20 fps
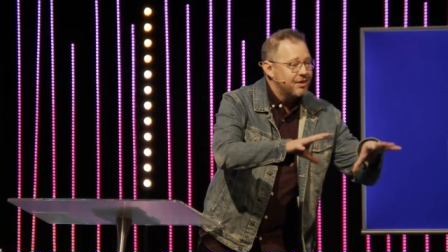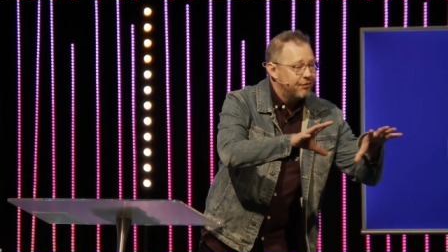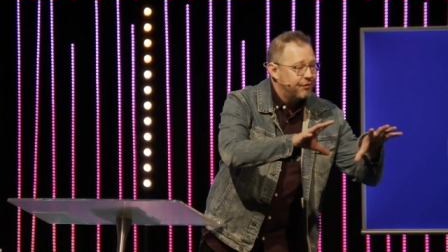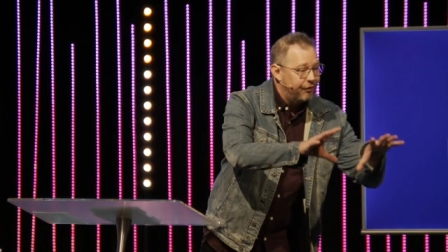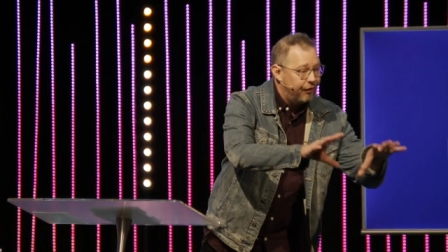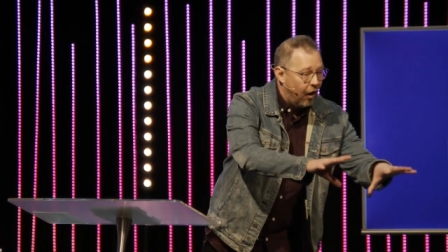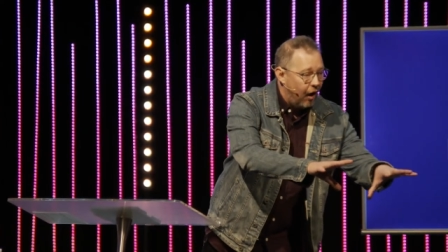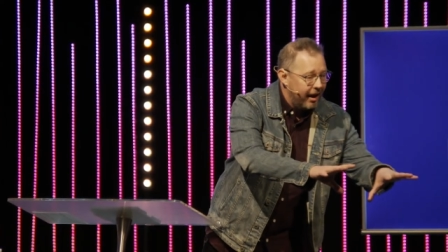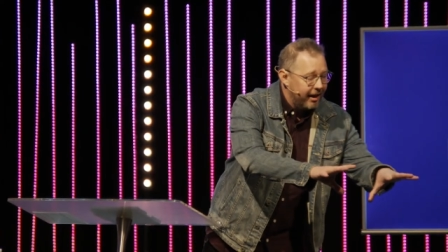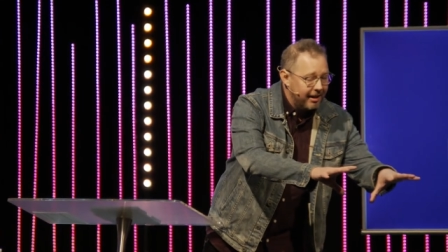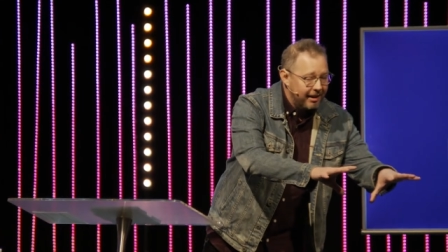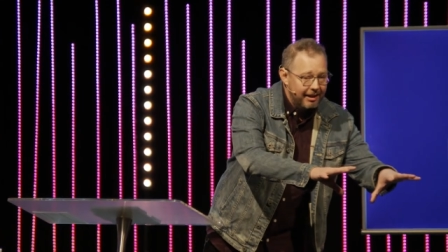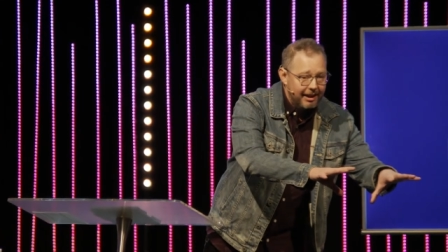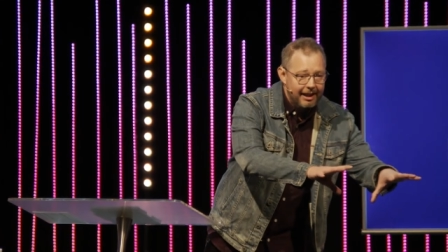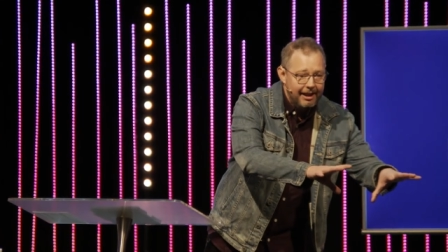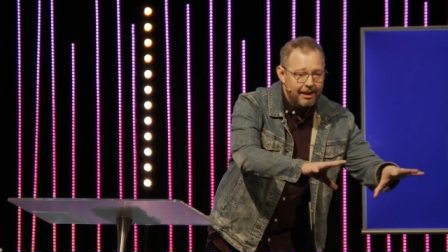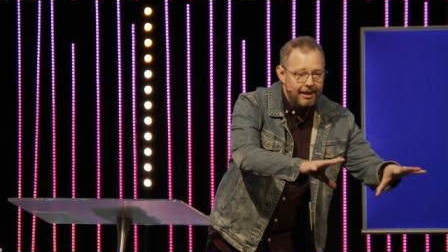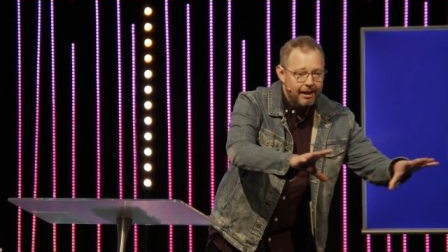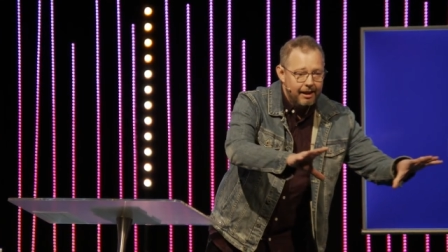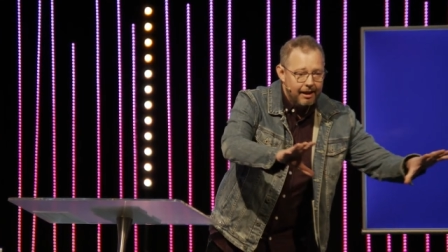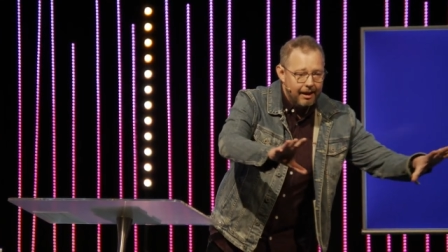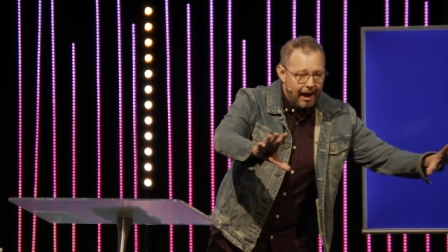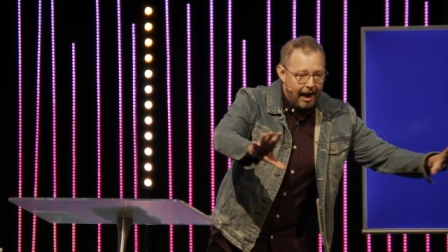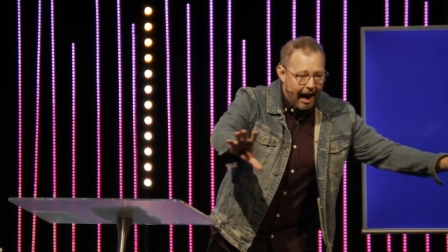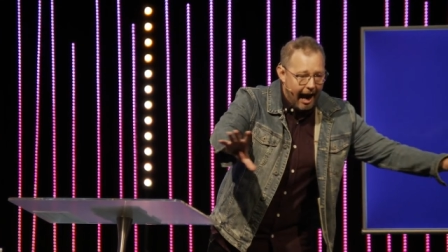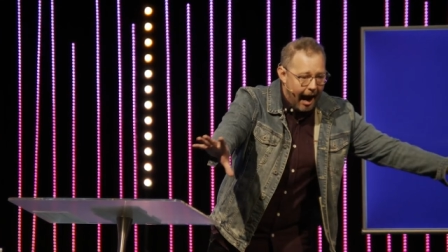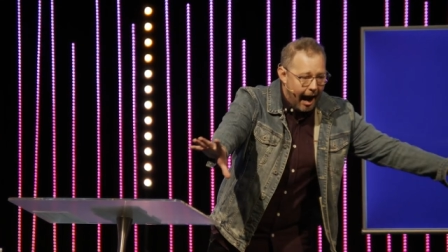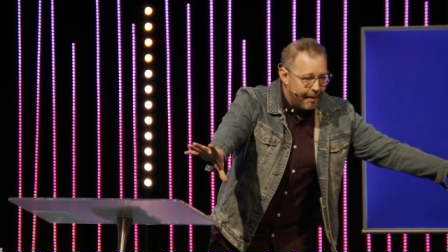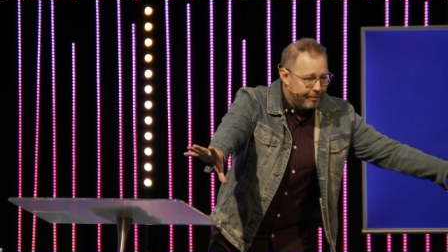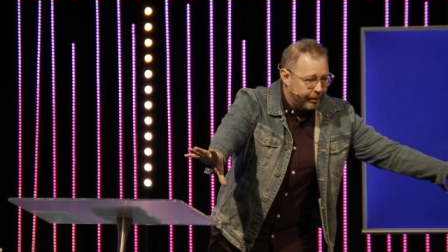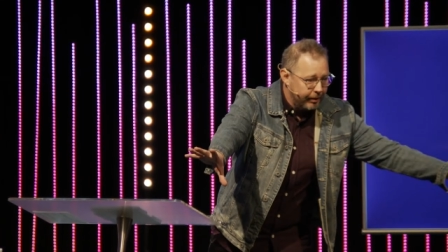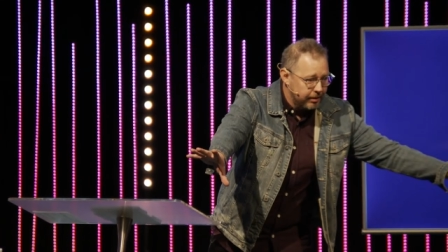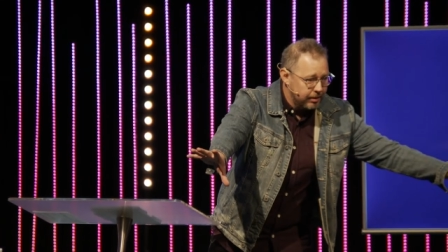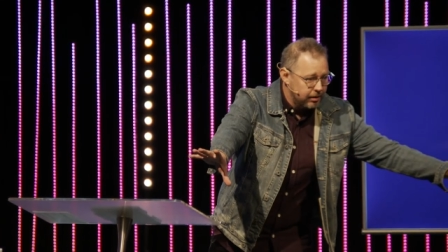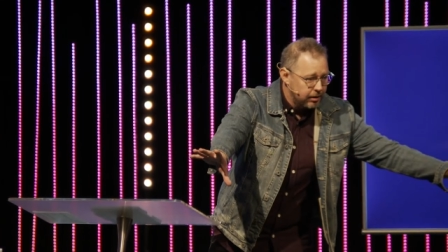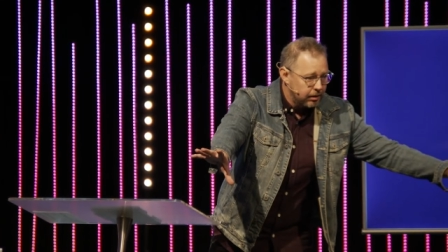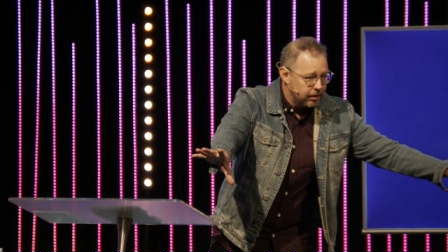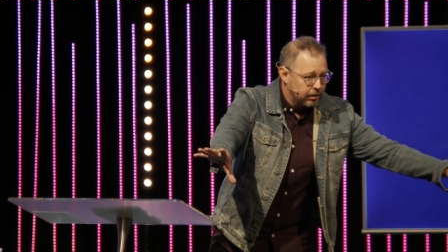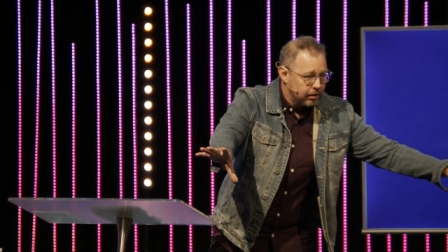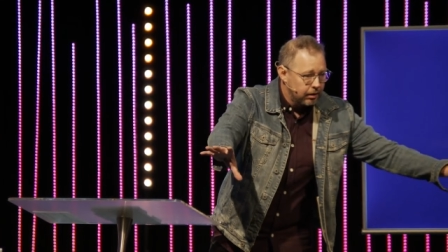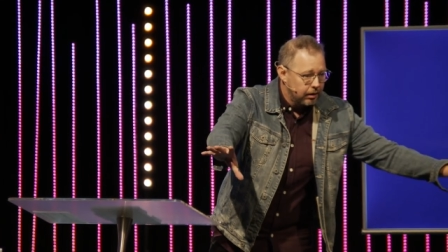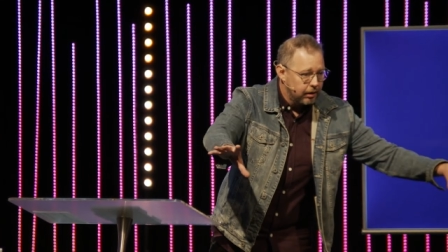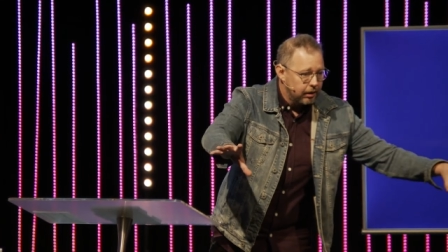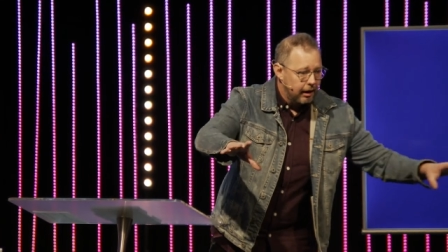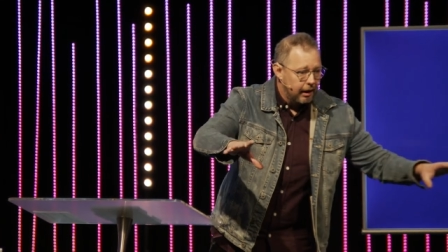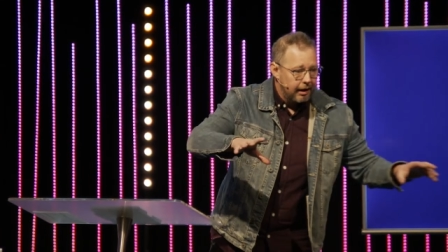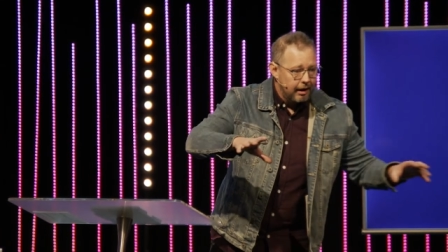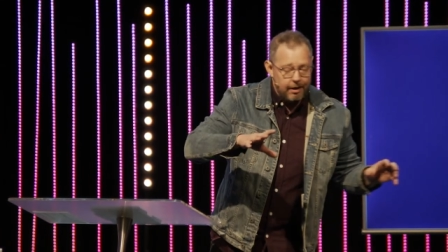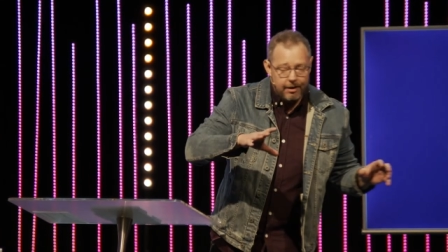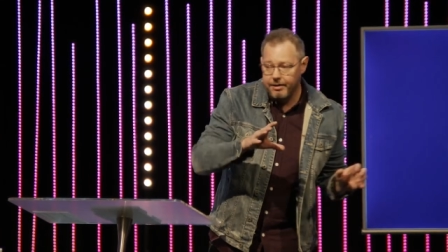finally happened. Amen.